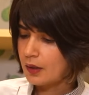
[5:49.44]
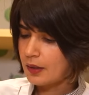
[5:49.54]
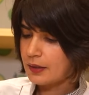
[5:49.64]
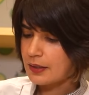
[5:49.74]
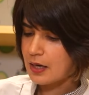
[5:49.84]

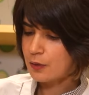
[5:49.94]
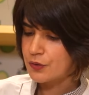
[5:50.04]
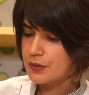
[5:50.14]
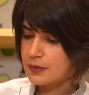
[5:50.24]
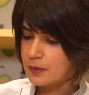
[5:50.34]
And now
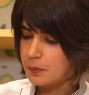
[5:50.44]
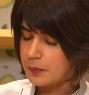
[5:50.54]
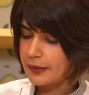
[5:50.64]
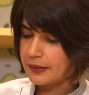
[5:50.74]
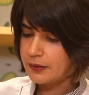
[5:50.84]
just
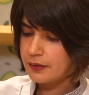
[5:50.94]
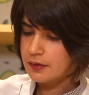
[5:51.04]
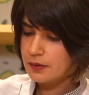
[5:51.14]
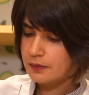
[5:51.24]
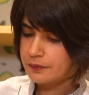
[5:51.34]
combine
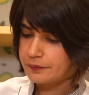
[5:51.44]
it.